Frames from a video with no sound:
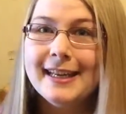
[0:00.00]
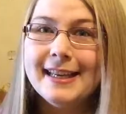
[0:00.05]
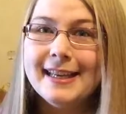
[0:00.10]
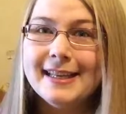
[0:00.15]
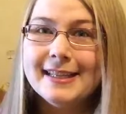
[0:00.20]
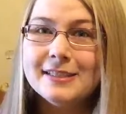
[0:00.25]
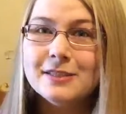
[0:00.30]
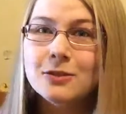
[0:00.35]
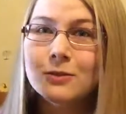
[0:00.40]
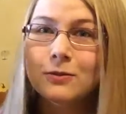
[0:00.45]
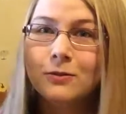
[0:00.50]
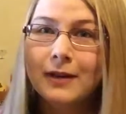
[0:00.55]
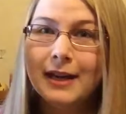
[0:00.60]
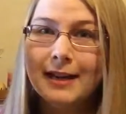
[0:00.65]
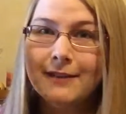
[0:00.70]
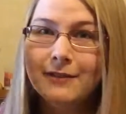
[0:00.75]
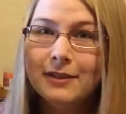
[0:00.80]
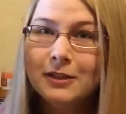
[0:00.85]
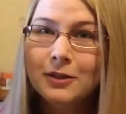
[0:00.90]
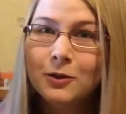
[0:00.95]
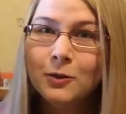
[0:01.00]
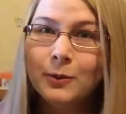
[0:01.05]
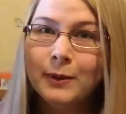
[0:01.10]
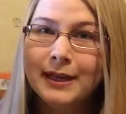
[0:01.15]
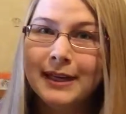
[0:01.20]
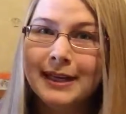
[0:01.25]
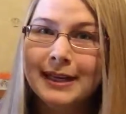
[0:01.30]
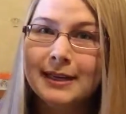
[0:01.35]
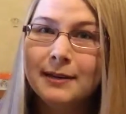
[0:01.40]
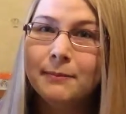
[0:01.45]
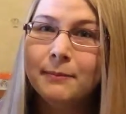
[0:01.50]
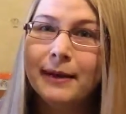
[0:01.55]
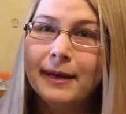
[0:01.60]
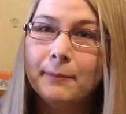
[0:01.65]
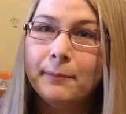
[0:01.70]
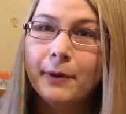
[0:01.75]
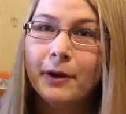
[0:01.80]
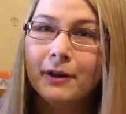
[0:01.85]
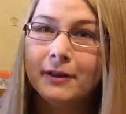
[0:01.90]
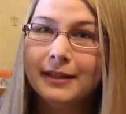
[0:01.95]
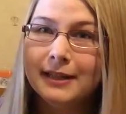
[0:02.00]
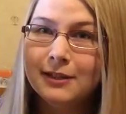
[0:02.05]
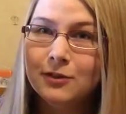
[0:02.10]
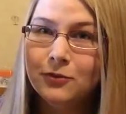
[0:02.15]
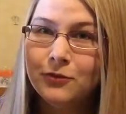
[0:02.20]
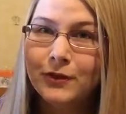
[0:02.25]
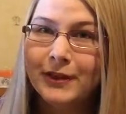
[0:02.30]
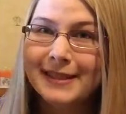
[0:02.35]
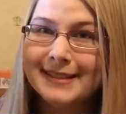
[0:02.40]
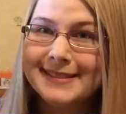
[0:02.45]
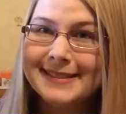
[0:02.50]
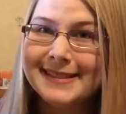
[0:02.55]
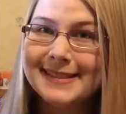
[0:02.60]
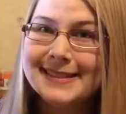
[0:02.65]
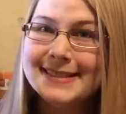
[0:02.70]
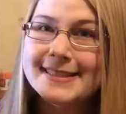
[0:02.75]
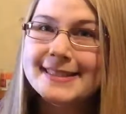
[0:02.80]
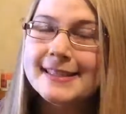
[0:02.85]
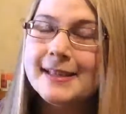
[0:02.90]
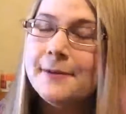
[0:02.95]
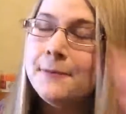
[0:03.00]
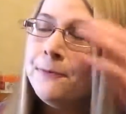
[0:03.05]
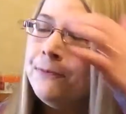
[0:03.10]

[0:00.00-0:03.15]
is Raven Queen by Pauline Francis.